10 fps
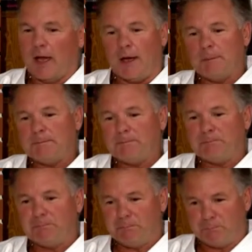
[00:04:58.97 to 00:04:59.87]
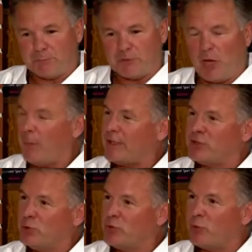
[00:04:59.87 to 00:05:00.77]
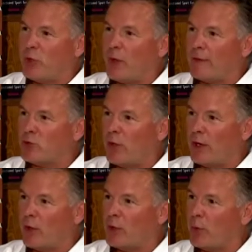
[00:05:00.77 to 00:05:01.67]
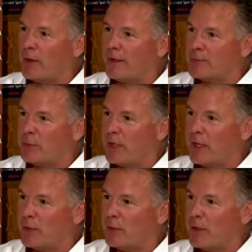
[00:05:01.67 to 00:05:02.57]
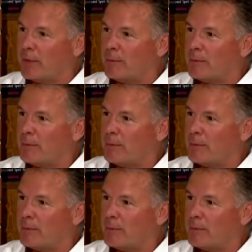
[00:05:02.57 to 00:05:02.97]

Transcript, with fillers: Um, so, how many students would you have training with you at this particular time?